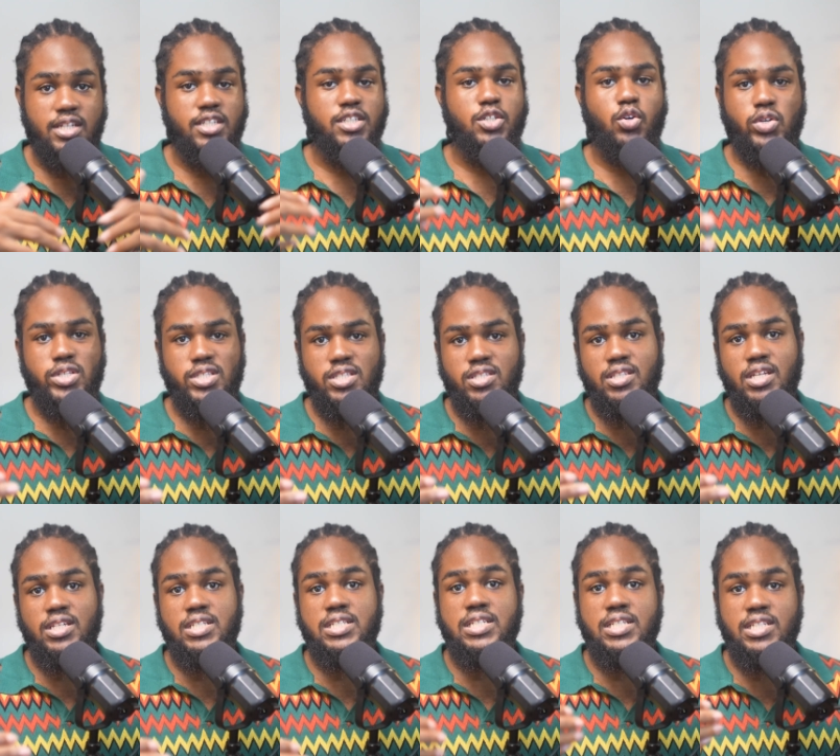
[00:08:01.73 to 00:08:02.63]
Then he
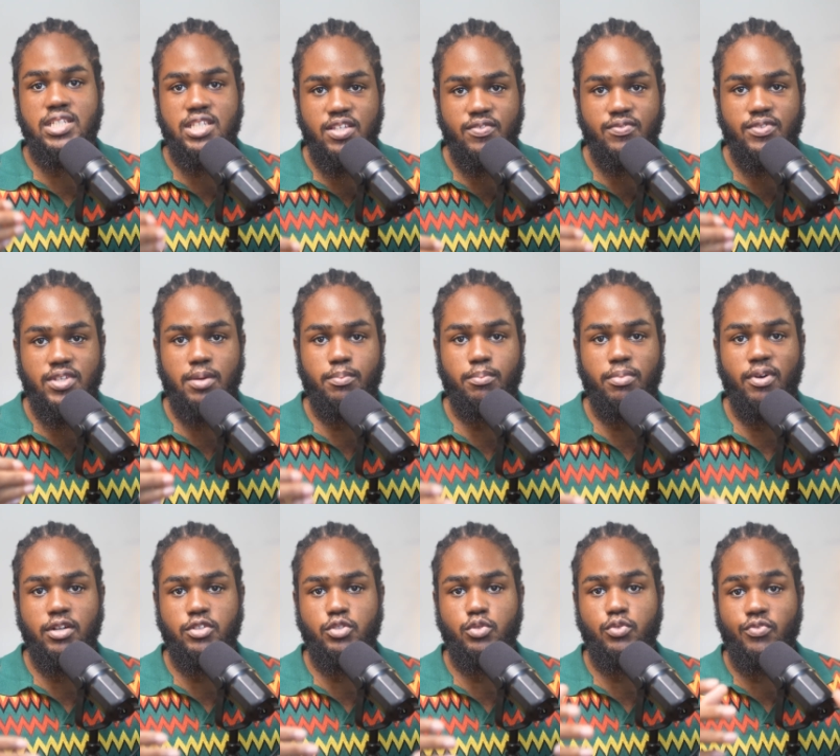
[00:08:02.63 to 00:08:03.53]
consistently gives them
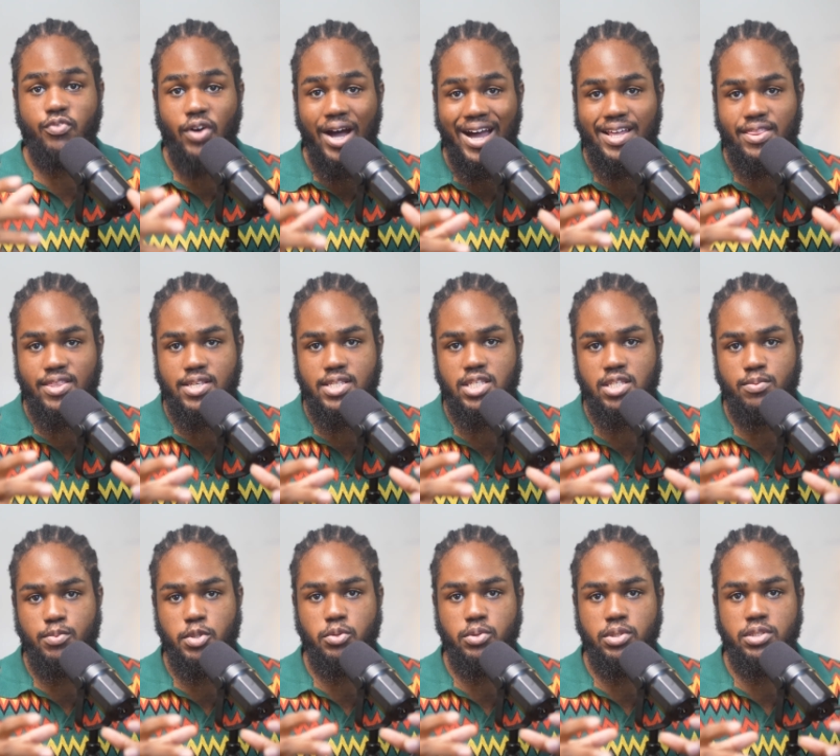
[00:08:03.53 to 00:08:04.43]
value via this
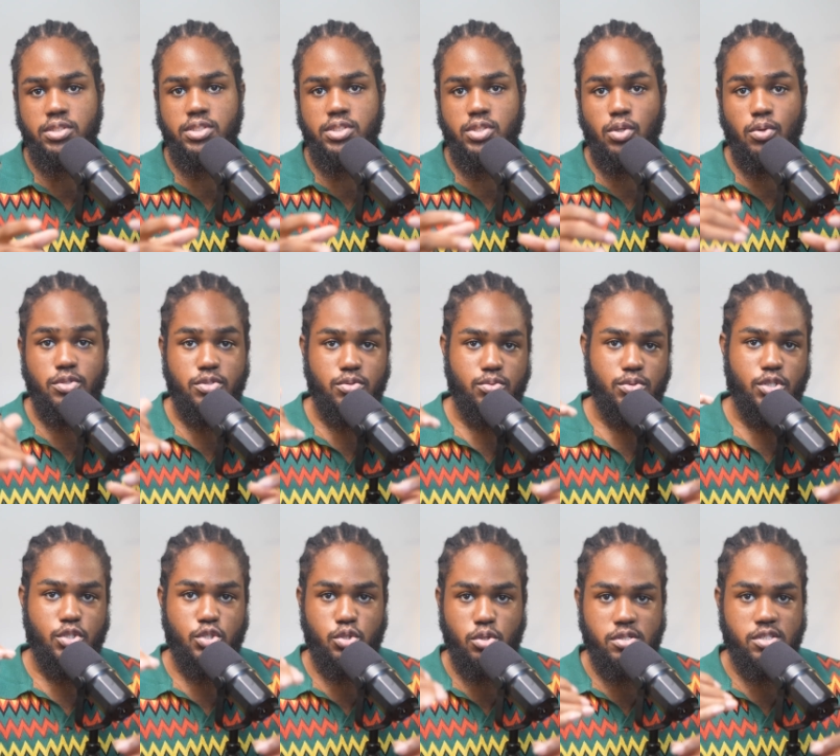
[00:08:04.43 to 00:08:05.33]
email list until
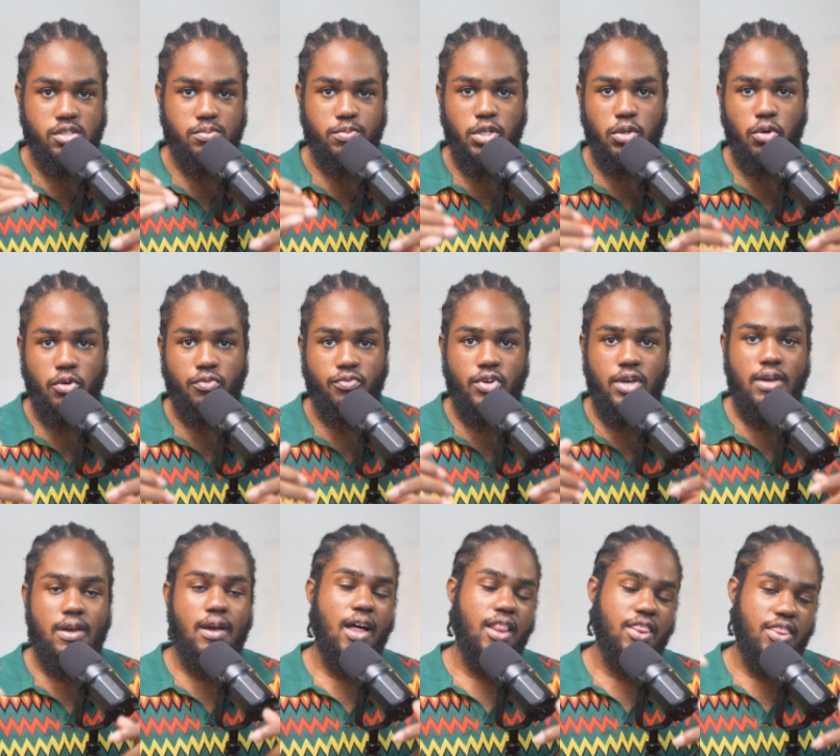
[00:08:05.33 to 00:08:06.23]
they trust him enough,
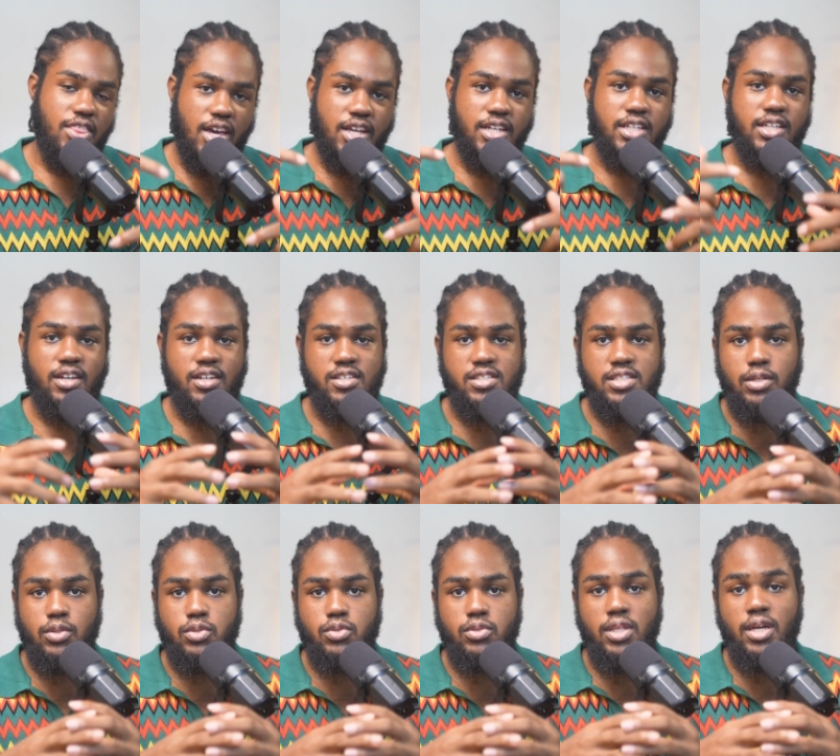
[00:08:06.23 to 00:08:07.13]
and then he can
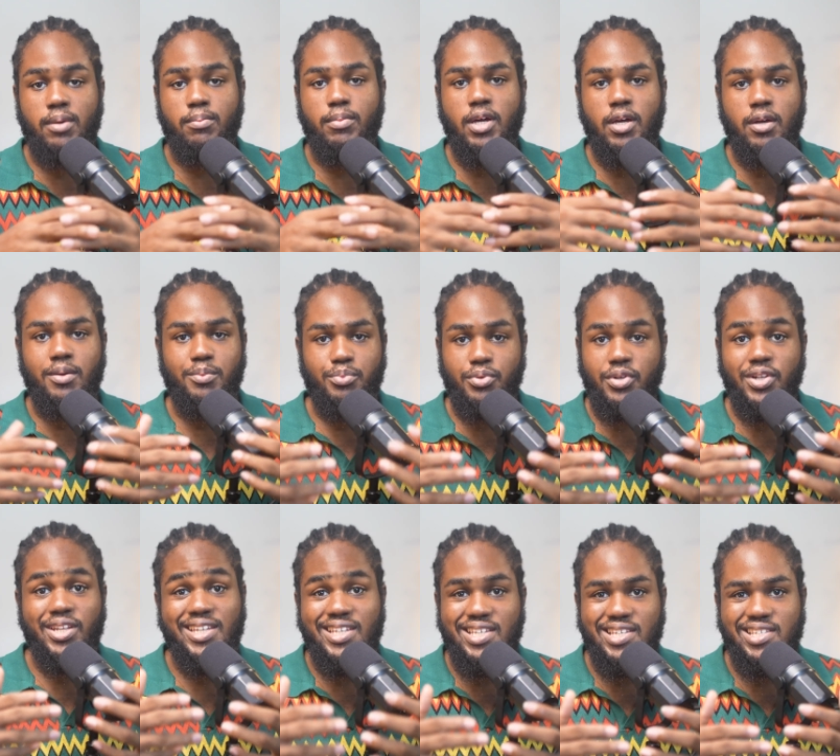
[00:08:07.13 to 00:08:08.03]
sell to them
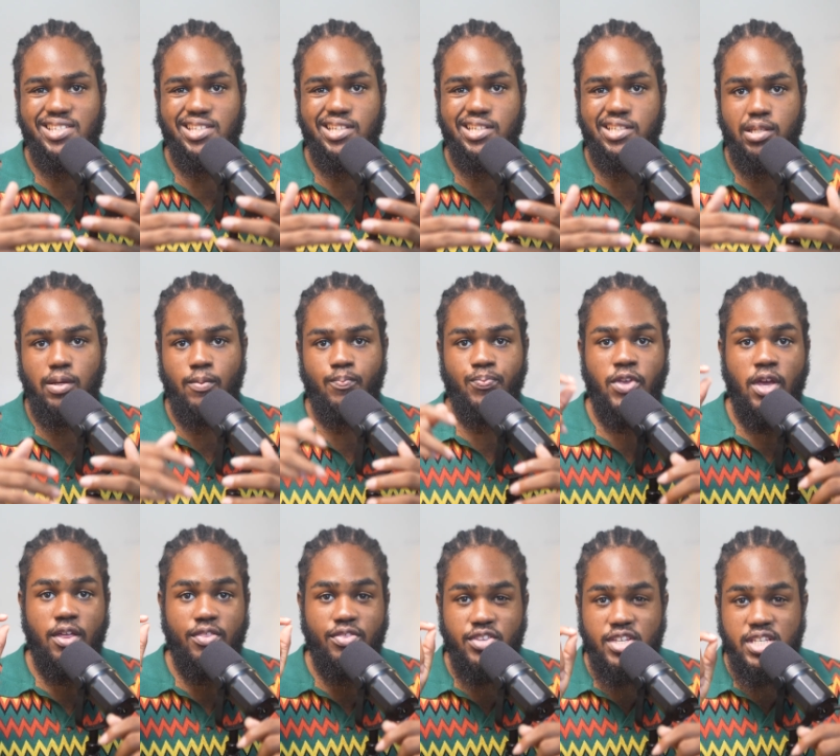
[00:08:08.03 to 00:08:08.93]
pretty easily.
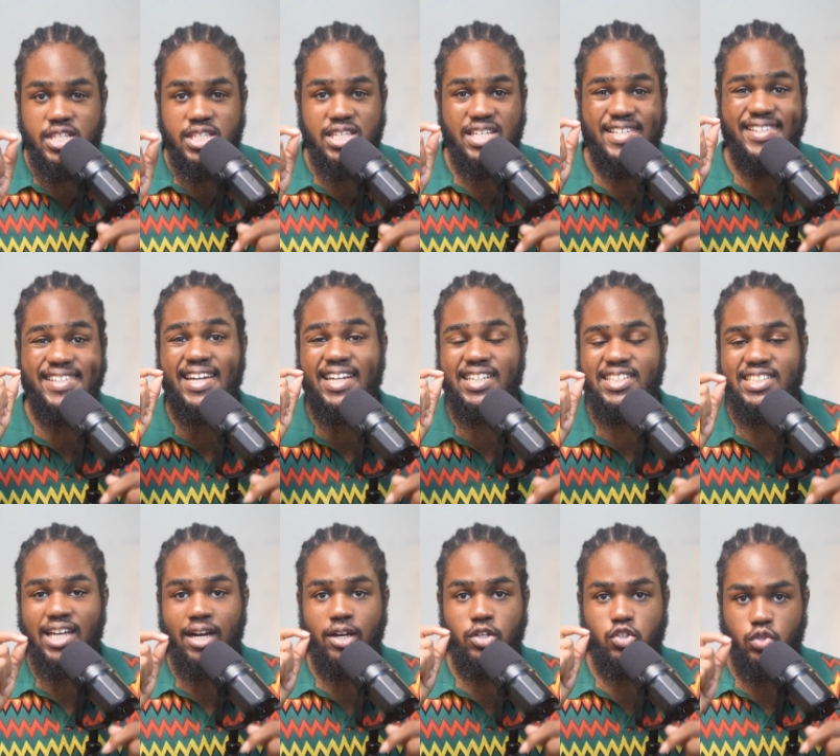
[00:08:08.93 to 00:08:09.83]
This is the
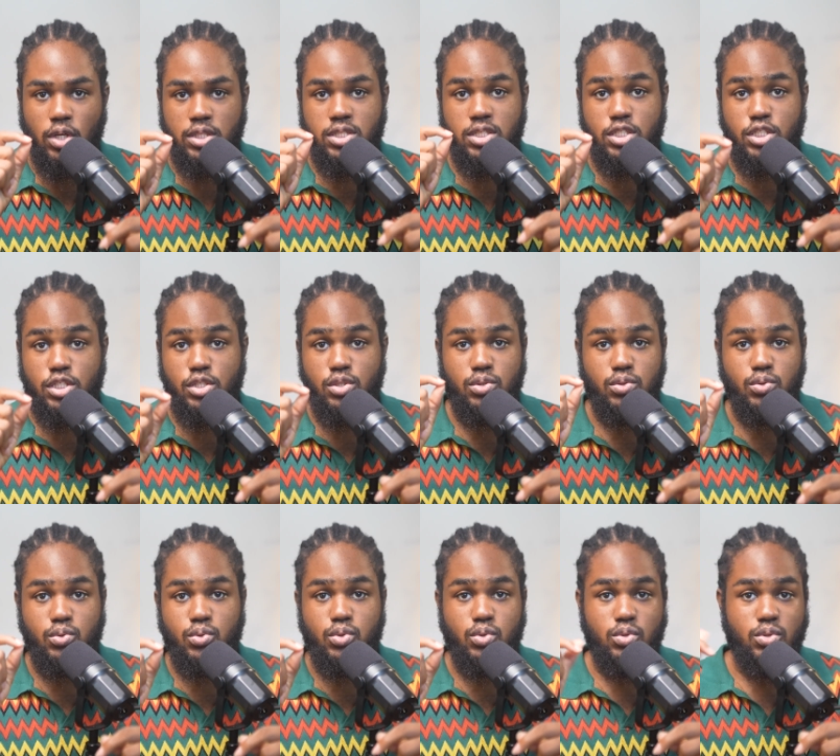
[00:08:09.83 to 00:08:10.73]
exact strategy he
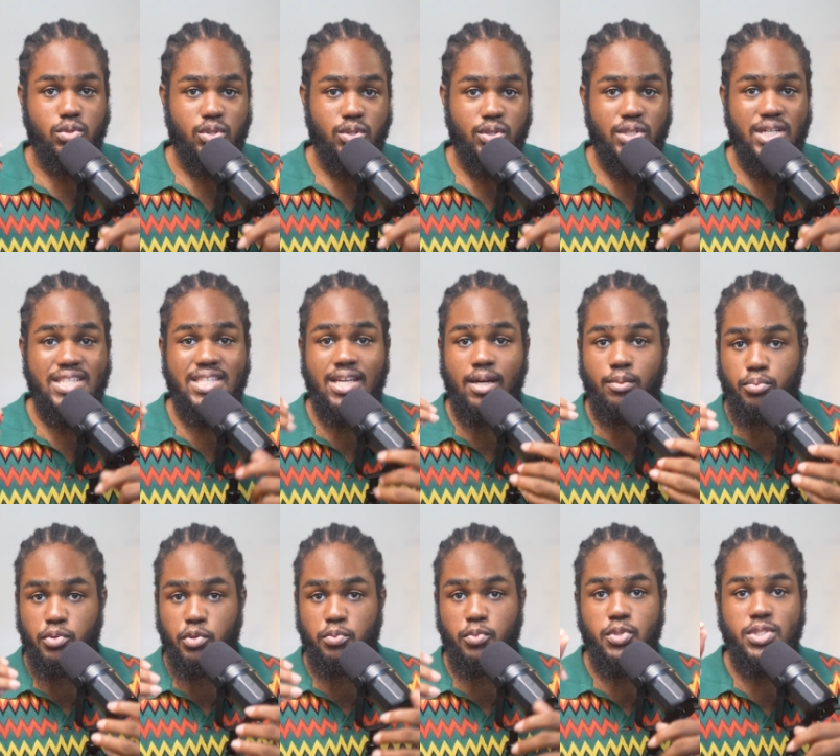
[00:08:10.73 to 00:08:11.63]
used to create and
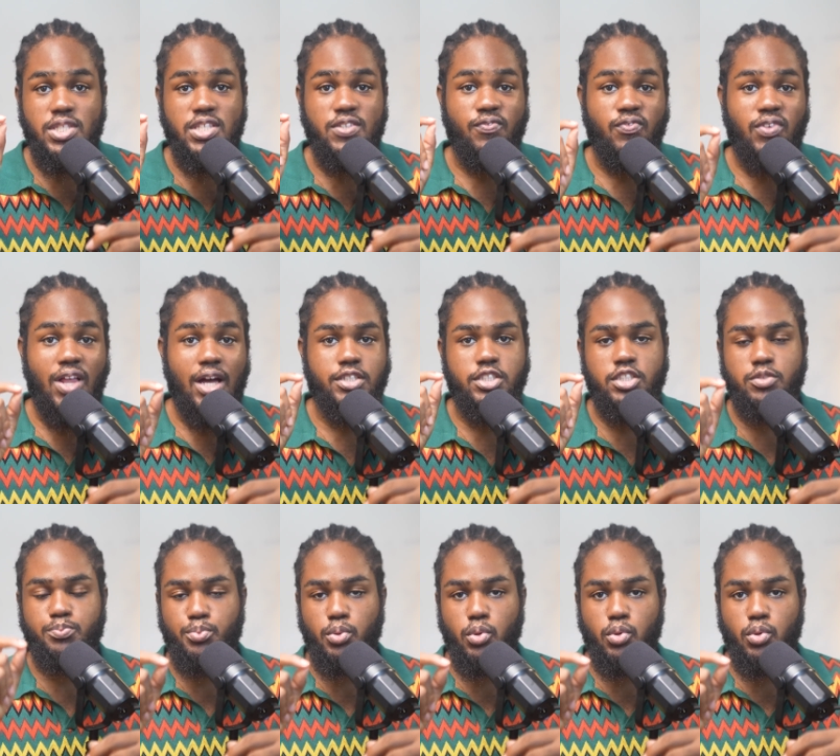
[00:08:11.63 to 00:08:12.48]
promote his flagship